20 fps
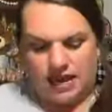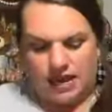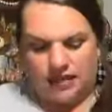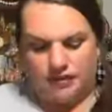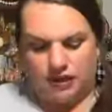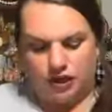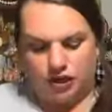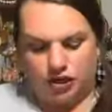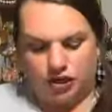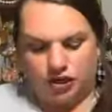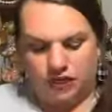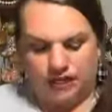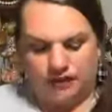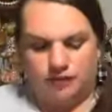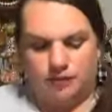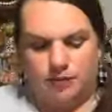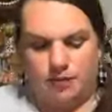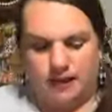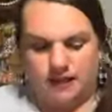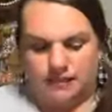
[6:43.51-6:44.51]
And then you're going to
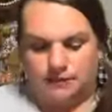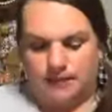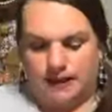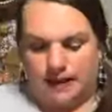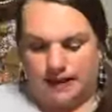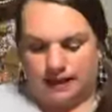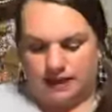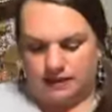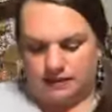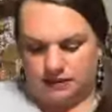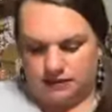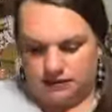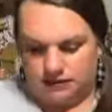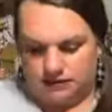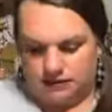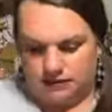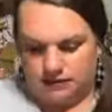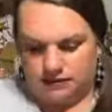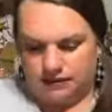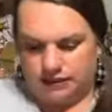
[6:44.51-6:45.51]
get the paste packets,
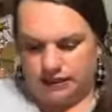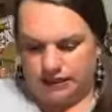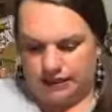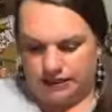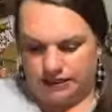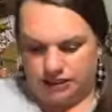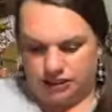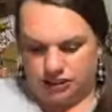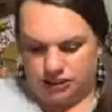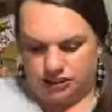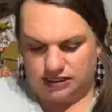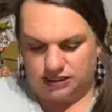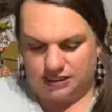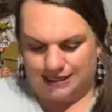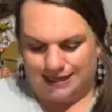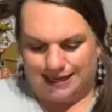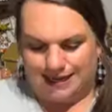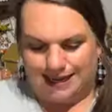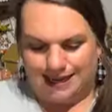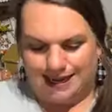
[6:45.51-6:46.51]
all right, just
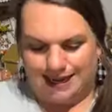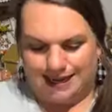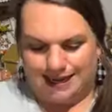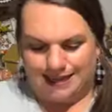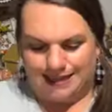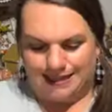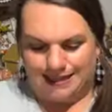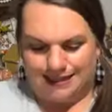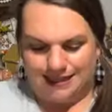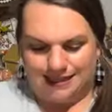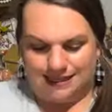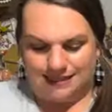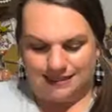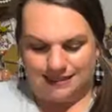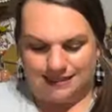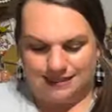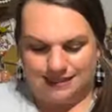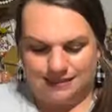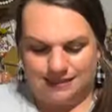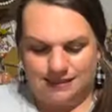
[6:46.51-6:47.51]
like
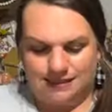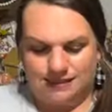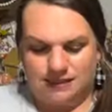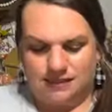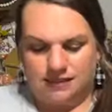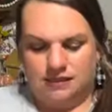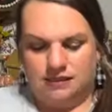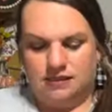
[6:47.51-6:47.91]
this.